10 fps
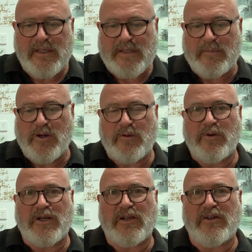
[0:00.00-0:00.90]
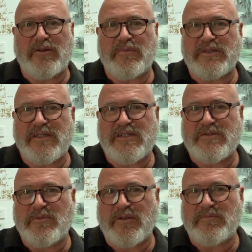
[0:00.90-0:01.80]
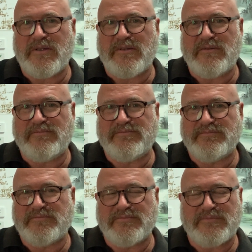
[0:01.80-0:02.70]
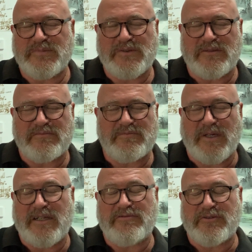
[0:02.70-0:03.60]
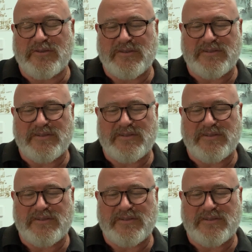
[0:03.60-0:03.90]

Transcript: they might want to learn, but they just might be not made for it.